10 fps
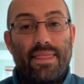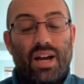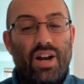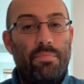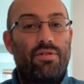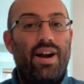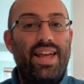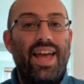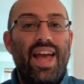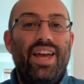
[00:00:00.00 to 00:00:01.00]
God, I
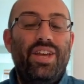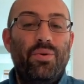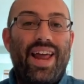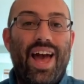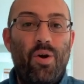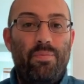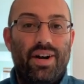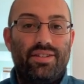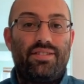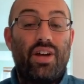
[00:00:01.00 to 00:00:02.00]
pray you would help
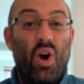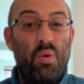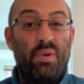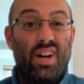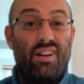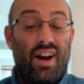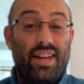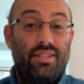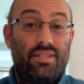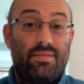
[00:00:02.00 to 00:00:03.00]
us to open our
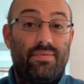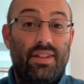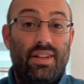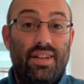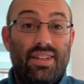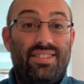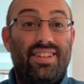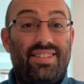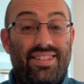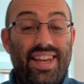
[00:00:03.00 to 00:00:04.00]
eyes, to
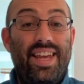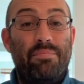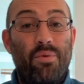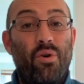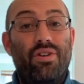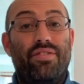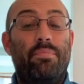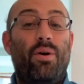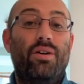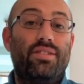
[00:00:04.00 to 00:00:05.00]
see more of the
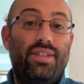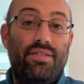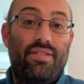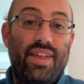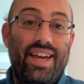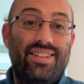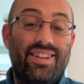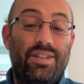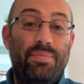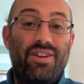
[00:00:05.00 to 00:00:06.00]
positive things
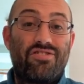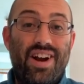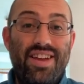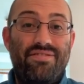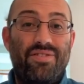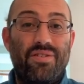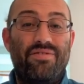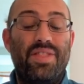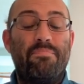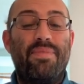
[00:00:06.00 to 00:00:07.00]
and to be grateful
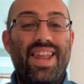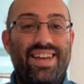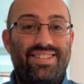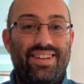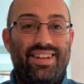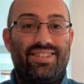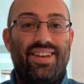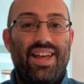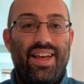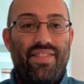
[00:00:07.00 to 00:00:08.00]
for the blessings
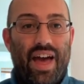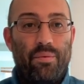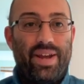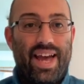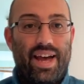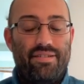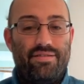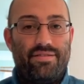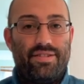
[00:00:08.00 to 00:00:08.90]
that we have.